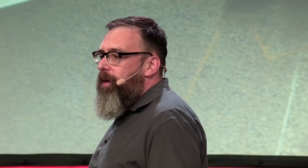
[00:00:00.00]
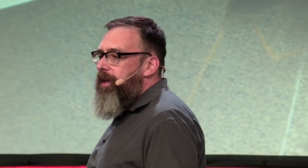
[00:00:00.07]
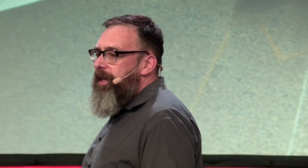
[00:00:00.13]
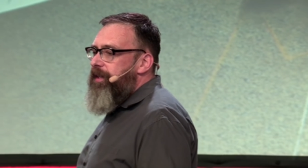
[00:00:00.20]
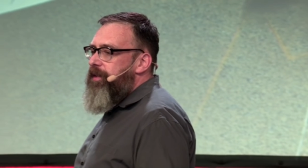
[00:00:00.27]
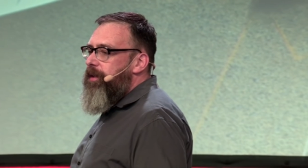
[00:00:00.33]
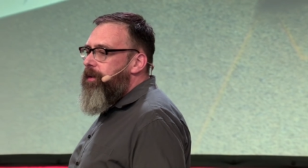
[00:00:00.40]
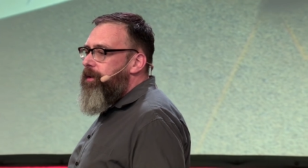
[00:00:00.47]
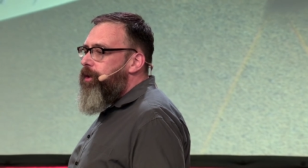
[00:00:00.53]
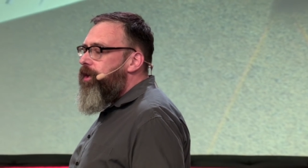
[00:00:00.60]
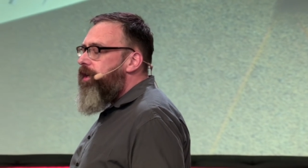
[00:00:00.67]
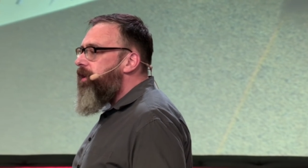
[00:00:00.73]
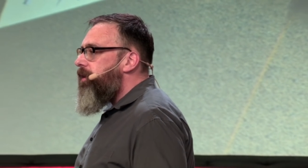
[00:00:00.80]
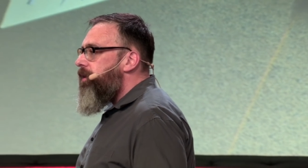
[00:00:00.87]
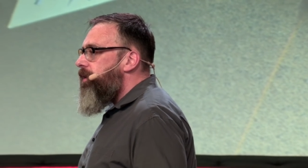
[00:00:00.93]
We need to
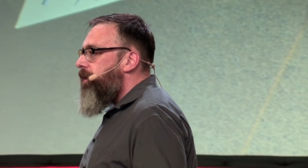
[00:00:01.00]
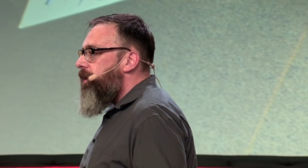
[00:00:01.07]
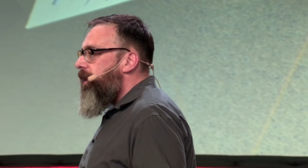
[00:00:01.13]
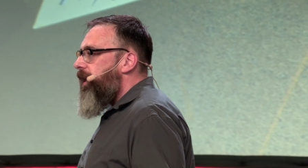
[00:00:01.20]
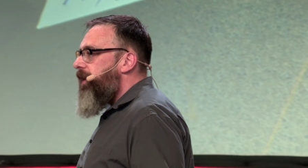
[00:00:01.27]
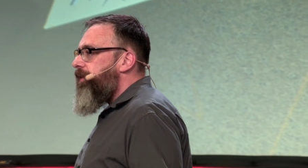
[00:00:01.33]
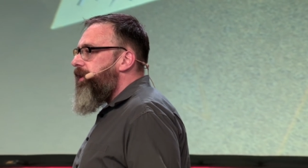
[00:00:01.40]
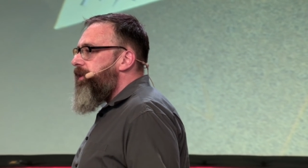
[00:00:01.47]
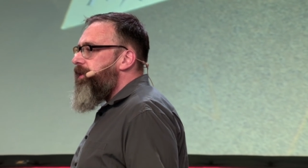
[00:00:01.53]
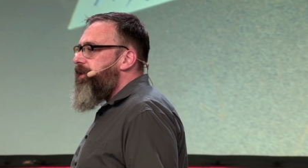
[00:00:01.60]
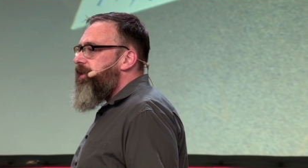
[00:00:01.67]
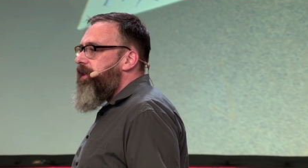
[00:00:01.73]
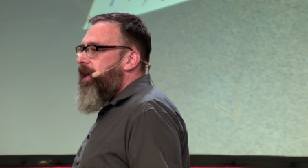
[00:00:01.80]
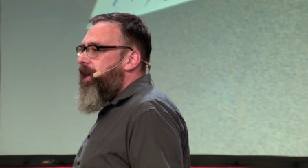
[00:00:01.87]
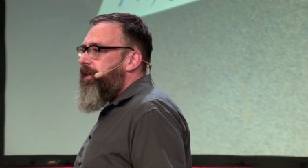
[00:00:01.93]
look at the
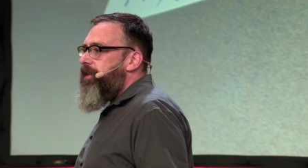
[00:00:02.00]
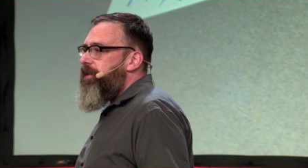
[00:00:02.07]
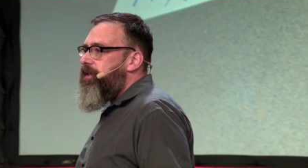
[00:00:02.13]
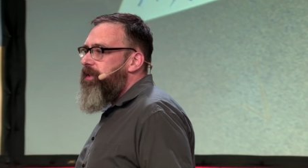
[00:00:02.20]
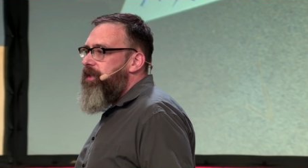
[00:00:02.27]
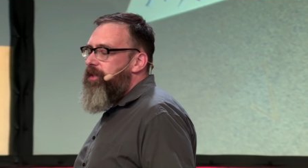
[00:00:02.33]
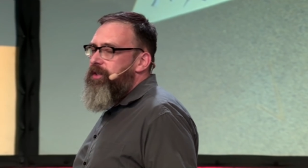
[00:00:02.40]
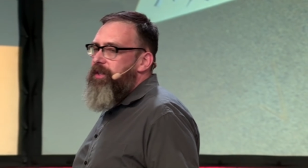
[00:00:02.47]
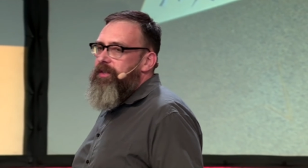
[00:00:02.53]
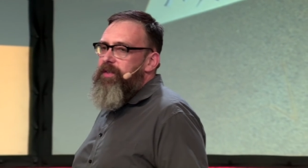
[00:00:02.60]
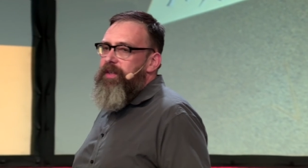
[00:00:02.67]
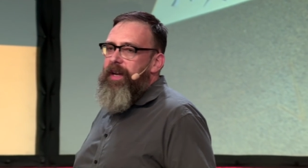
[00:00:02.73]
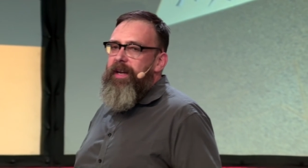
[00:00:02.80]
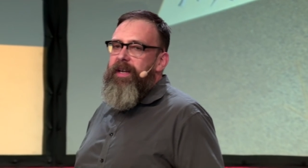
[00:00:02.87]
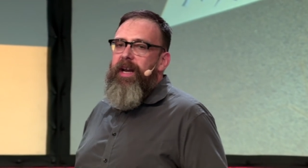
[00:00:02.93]
design decisions
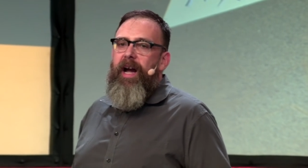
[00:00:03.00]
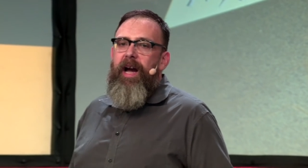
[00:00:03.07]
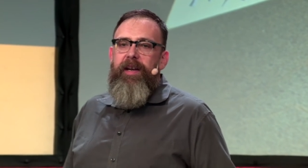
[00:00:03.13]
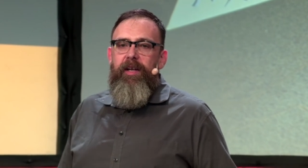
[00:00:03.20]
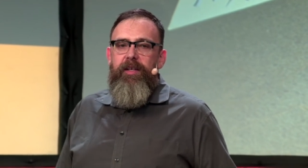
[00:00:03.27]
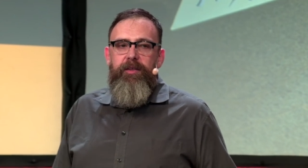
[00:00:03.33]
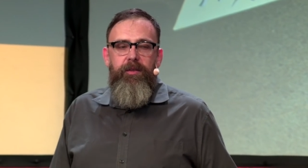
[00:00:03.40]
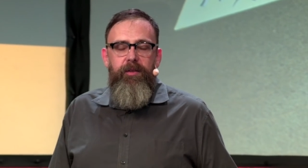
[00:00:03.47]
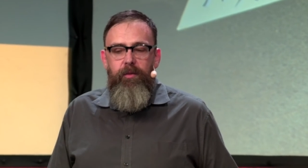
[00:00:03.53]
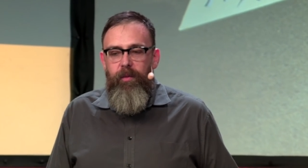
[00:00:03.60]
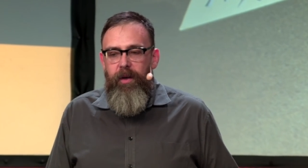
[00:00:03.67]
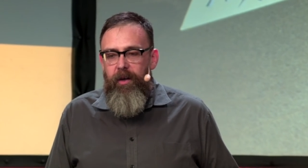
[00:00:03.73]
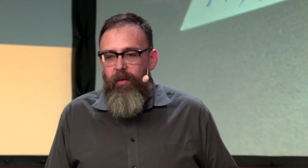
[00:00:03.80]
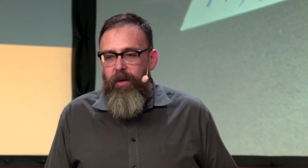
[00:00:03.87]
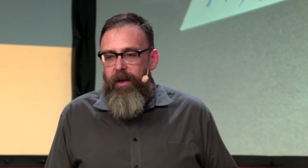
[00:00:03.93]
that got us to
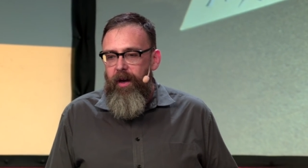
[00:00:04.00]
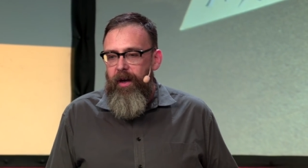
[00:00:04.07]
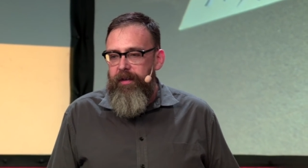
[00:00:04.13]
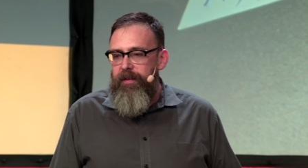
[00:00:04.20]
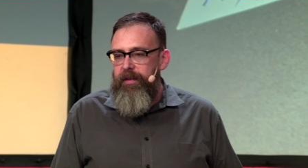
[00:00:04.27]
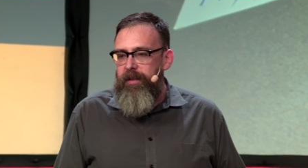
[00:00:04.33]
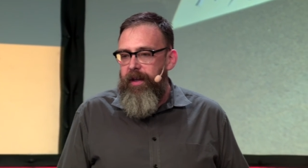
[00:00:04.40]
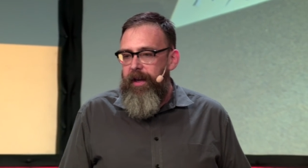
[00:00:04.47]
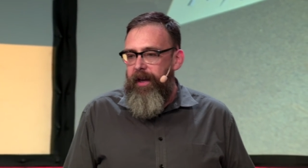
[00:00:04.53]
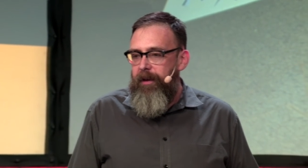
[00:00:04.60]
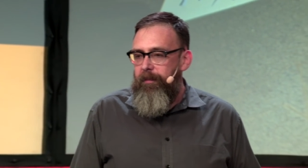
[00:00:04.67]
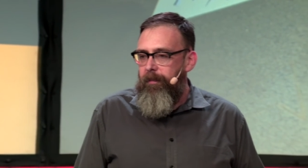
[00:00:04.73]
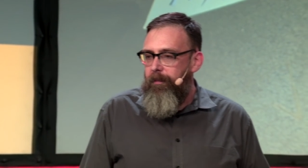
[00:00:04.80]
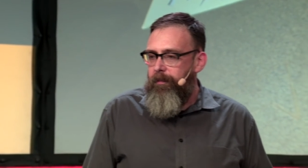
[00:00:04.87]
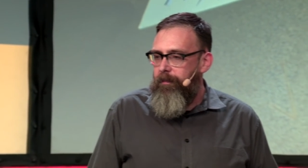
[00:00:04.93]
where we are today
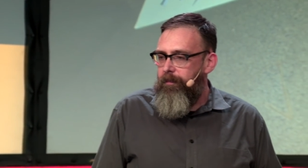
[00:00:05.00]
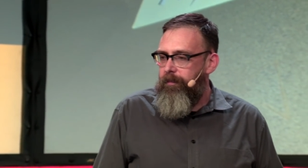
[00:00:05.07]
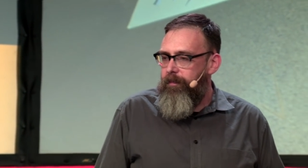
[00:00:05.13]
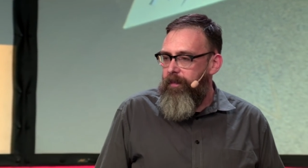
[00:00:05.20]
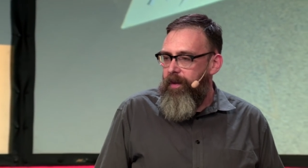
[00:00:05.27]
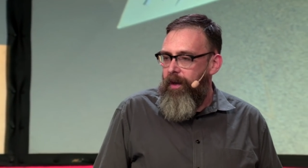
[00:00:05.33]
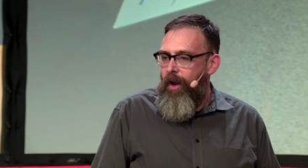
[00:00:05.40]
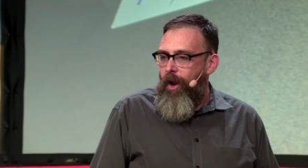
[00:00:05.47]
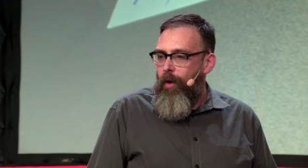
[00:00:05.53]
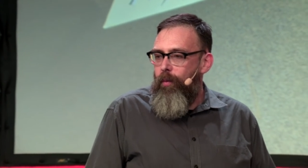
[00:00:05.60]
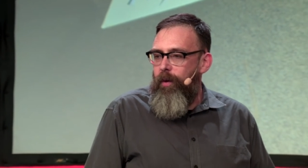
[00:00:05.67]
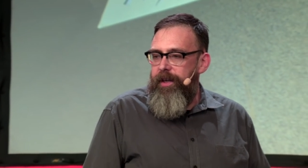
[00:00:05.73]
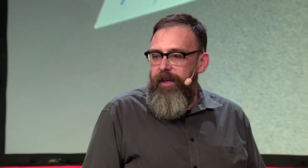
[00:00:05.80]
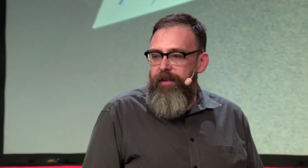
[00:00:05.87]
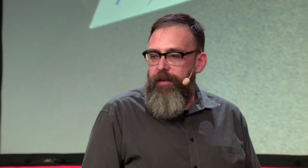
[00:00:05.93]

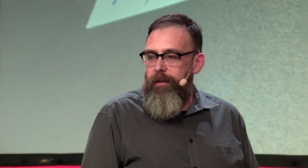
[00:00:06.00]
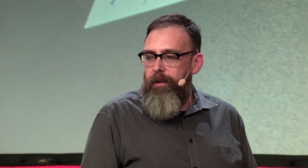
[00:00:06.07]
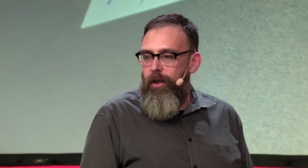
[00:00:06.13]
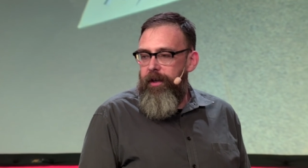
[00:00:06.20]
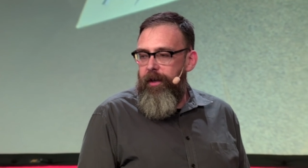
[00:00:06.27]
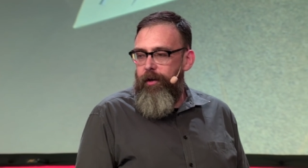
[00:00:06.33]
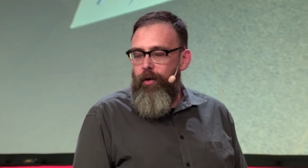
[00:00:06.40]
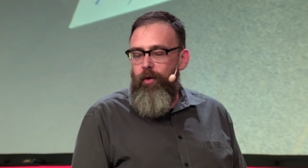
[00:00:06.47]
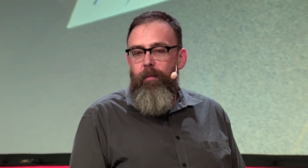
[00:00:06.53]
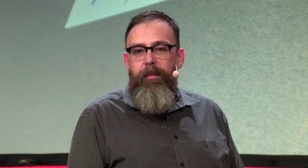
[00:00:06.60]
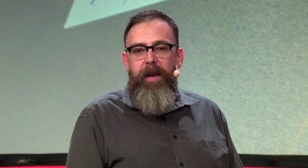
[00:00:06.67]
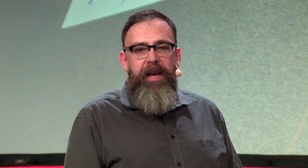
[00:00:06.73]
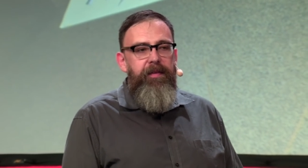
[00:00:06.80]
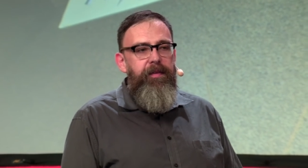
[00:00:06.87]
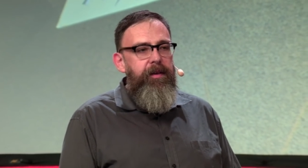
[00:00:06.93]
we need to look at who
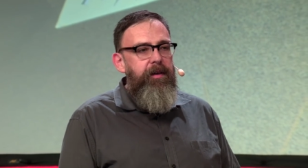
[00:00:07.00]
made